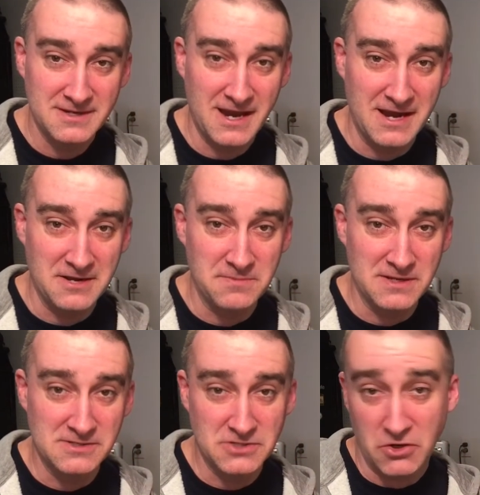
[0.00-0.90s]
and had
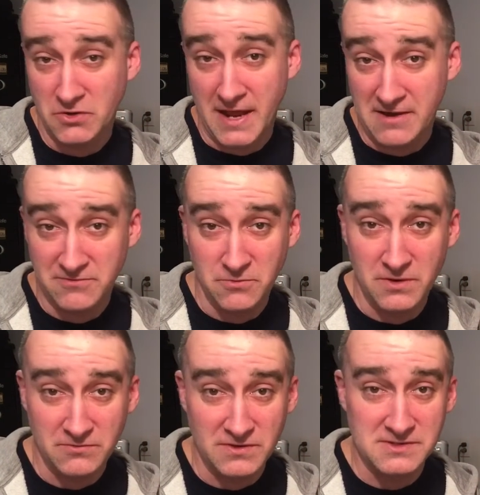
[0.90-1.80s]
been turned down for
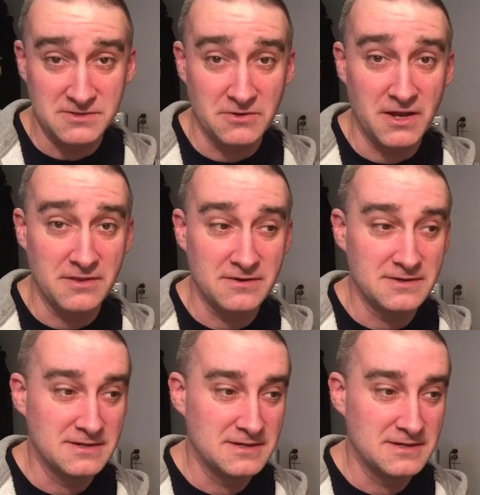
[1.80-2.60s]
one reason or another.